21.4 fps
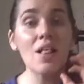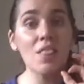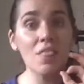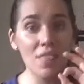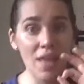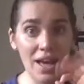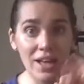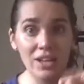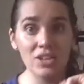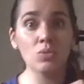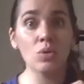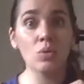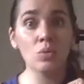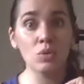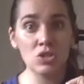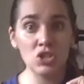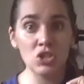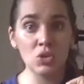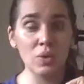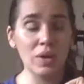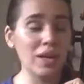That is what we're
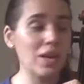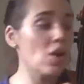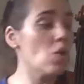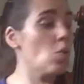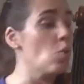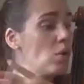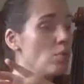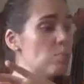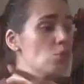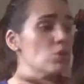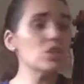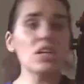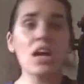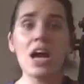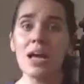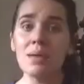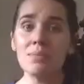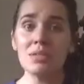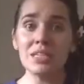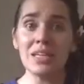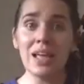doing. One more
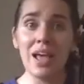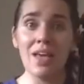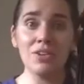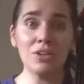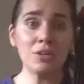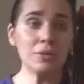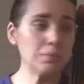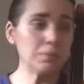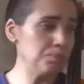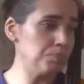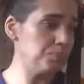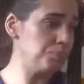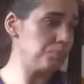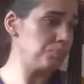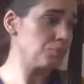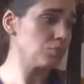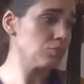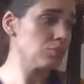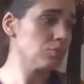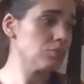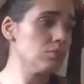time together.
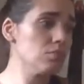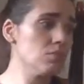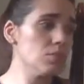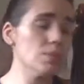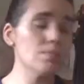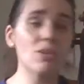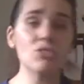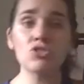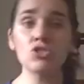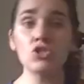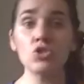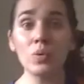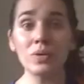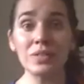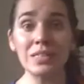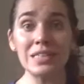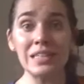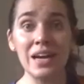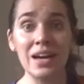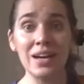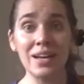Measure
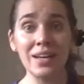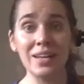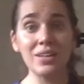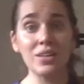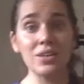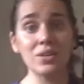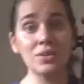29.